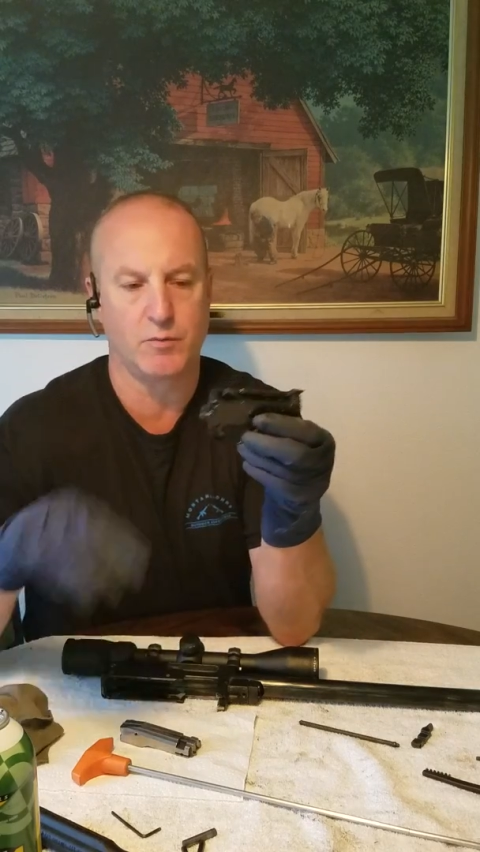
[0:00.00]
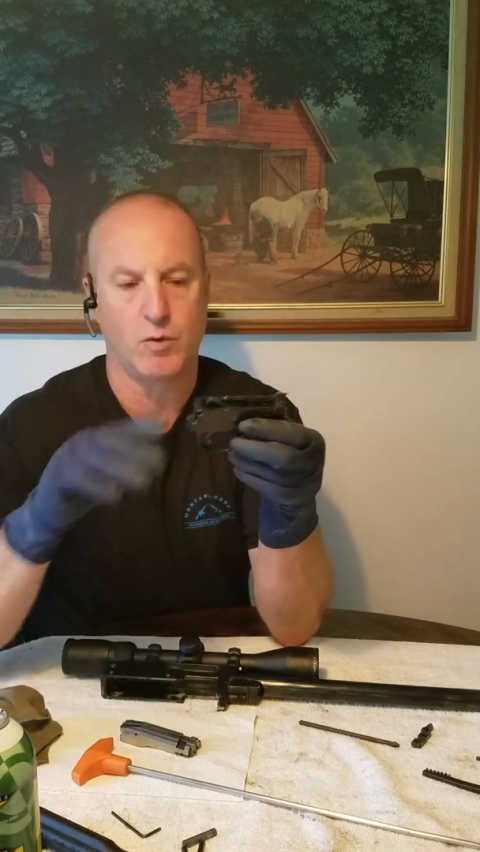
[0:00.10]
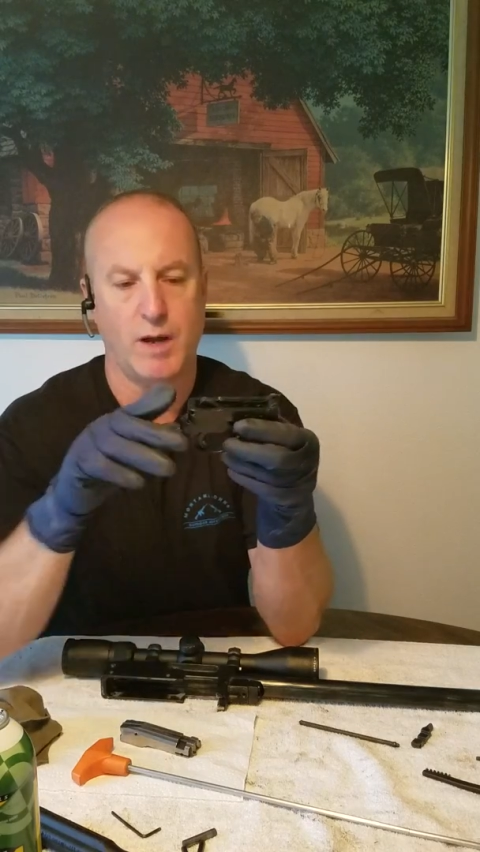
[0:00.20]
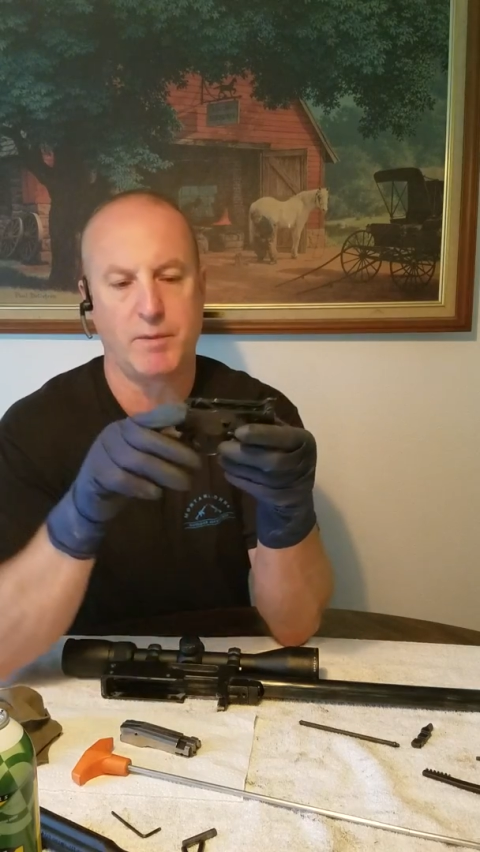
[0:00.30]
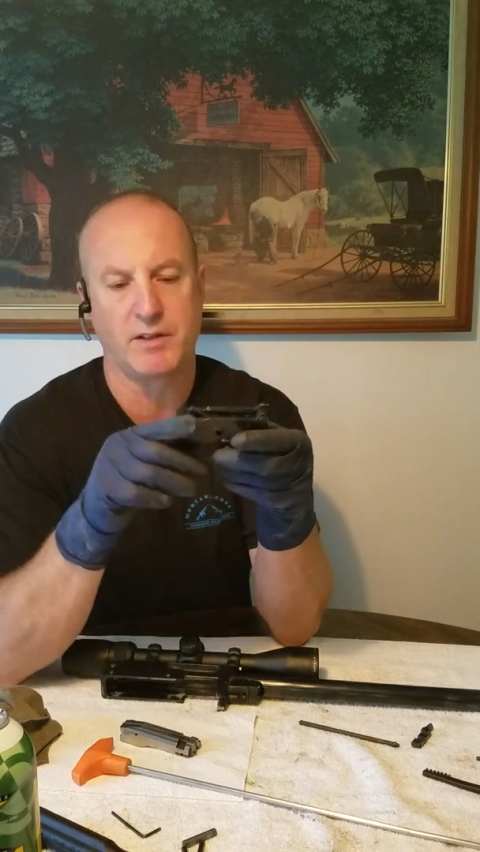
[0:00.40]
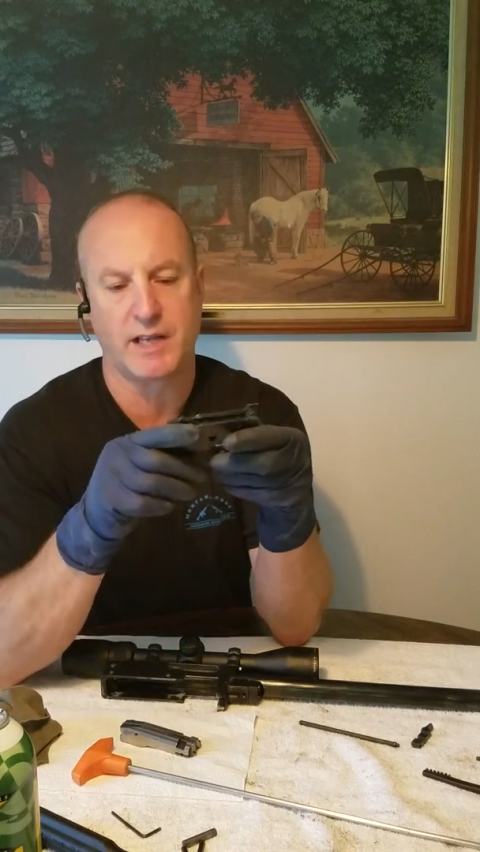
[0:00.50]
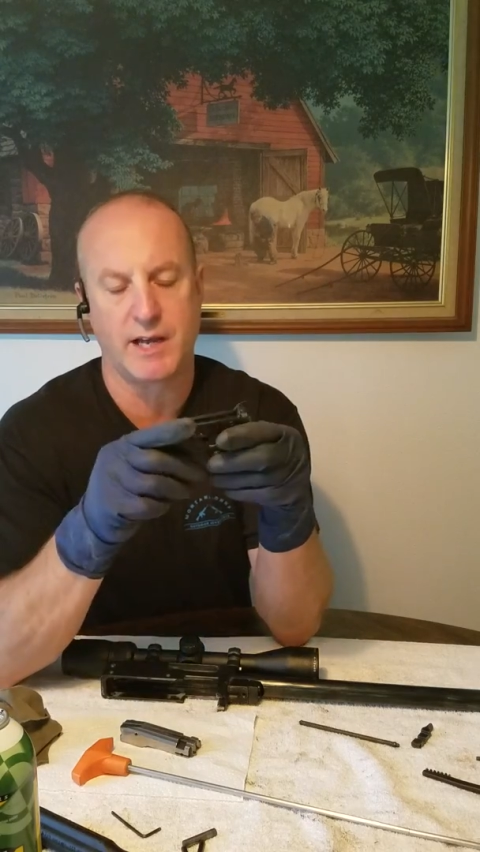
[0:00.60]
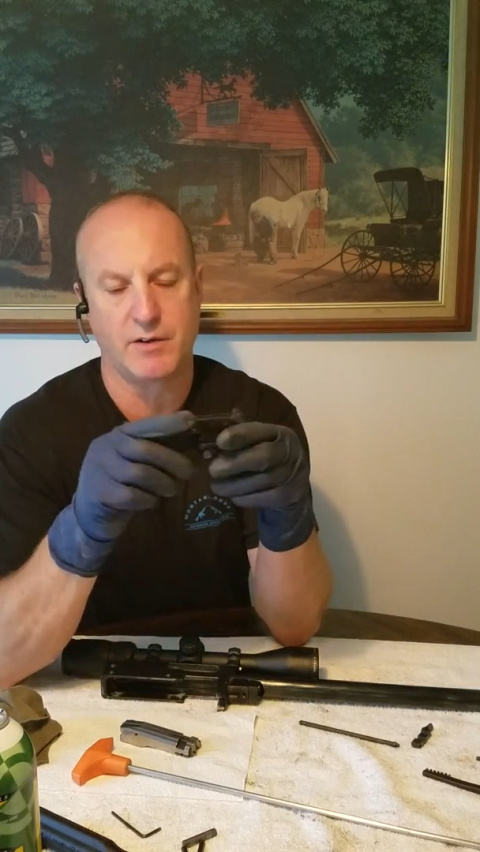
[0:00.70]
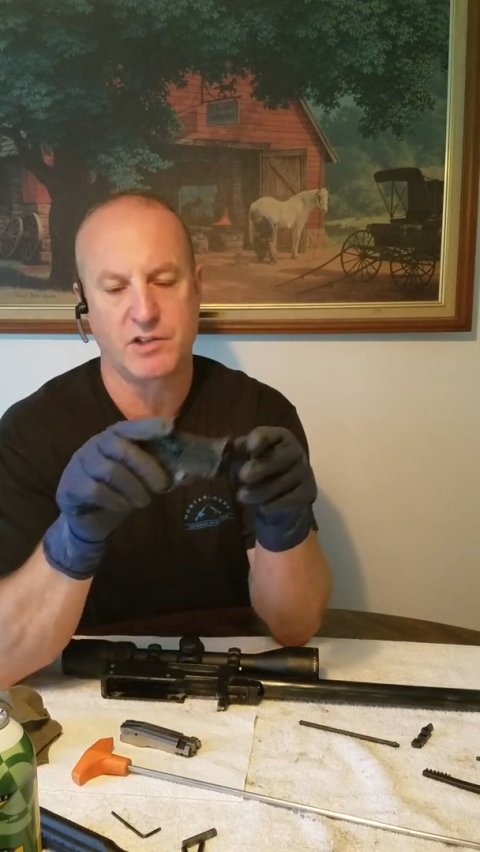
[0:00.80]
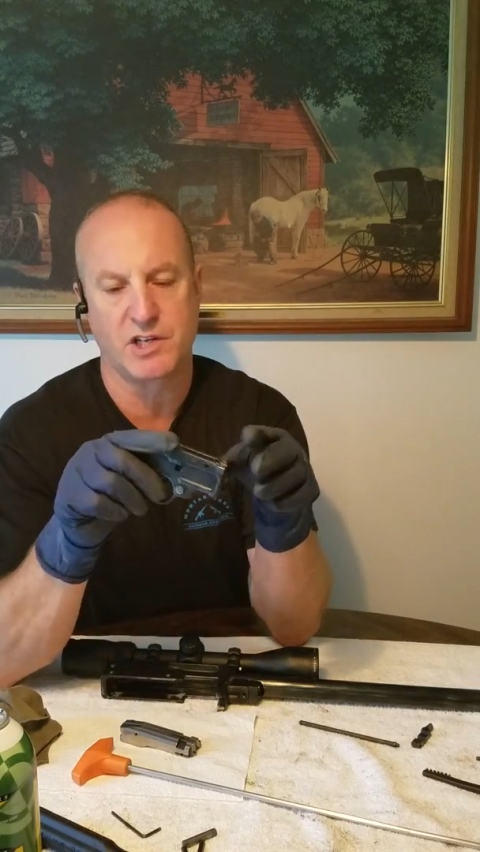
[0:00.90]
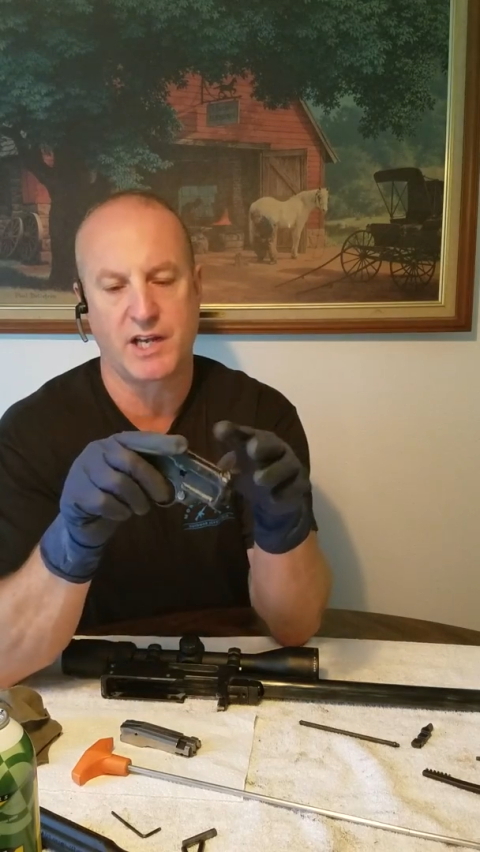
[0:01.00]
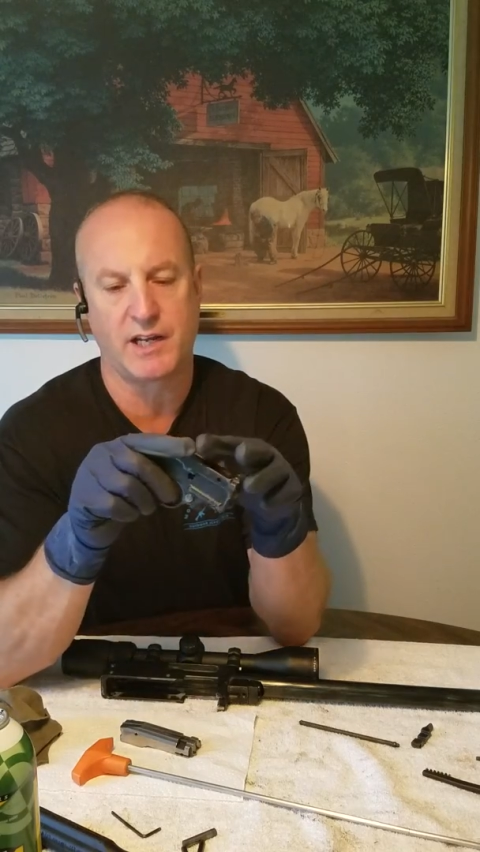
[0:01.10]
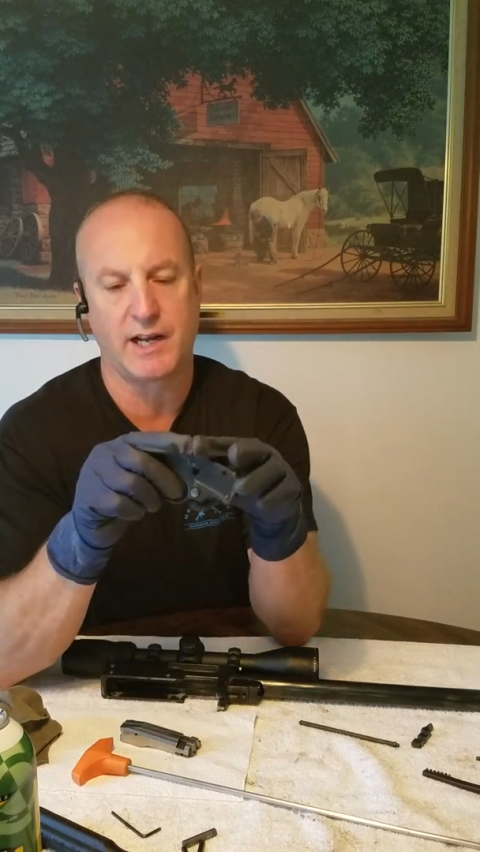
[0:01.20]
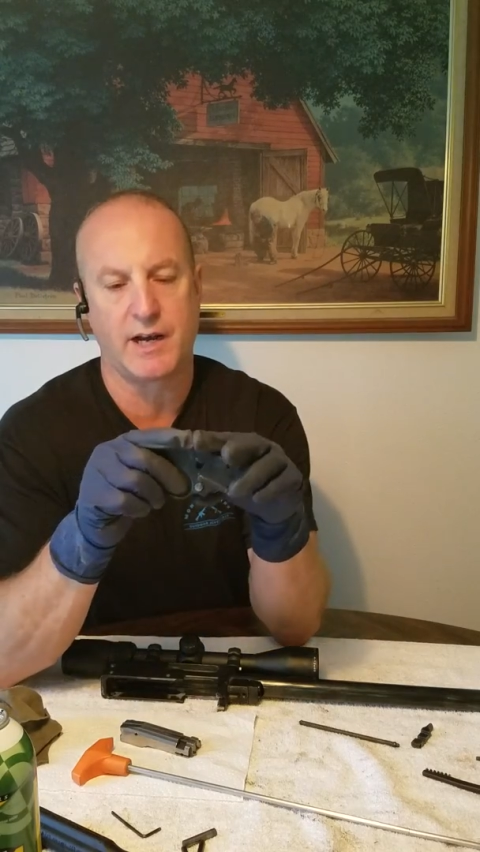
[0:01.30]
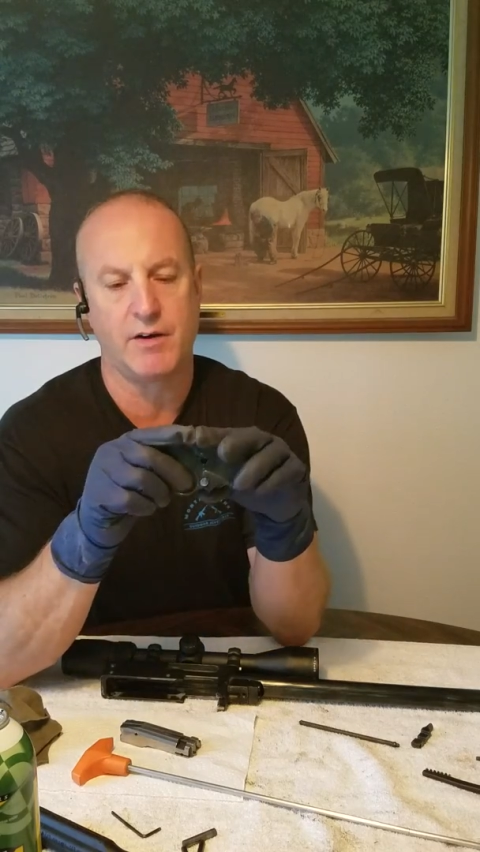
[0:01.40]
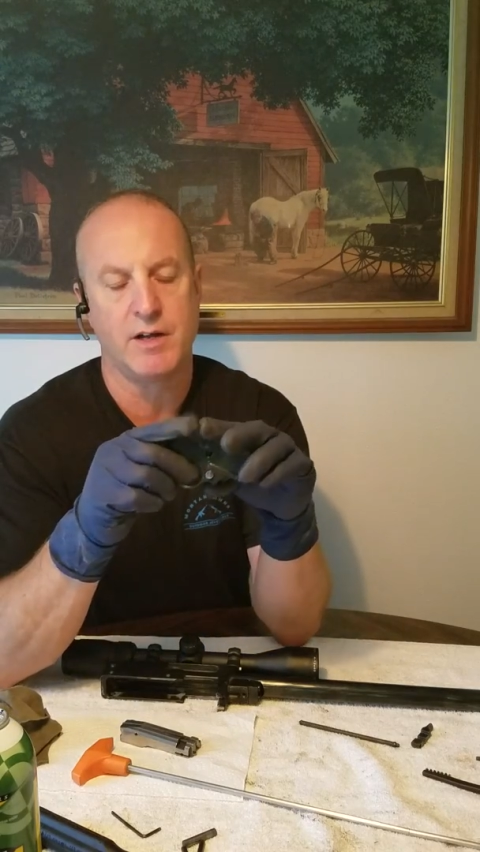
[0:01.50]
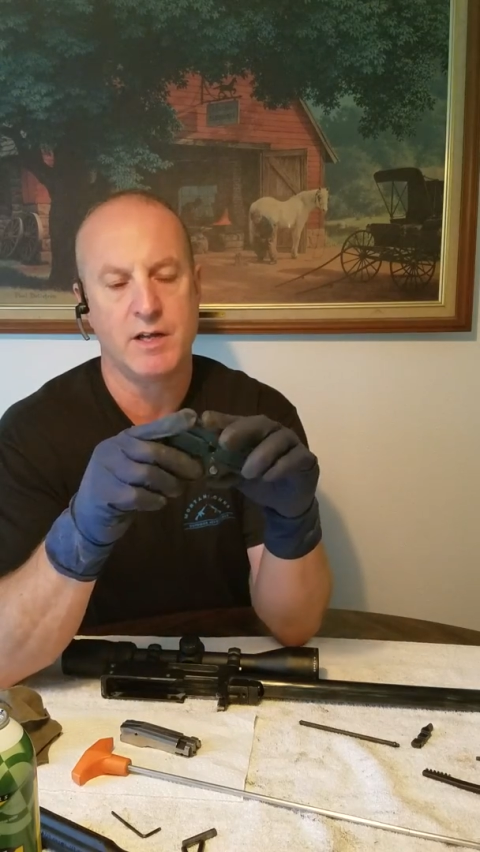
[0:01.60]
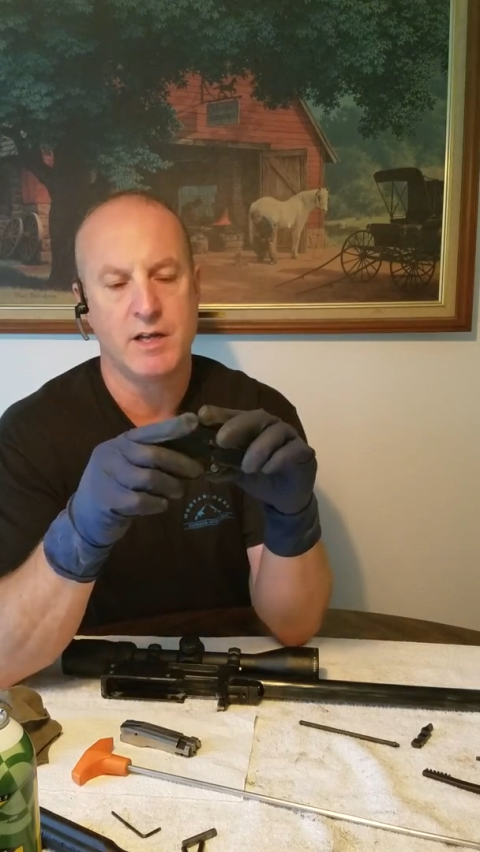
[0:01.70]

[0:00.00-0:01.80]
wipe it down, shake it out.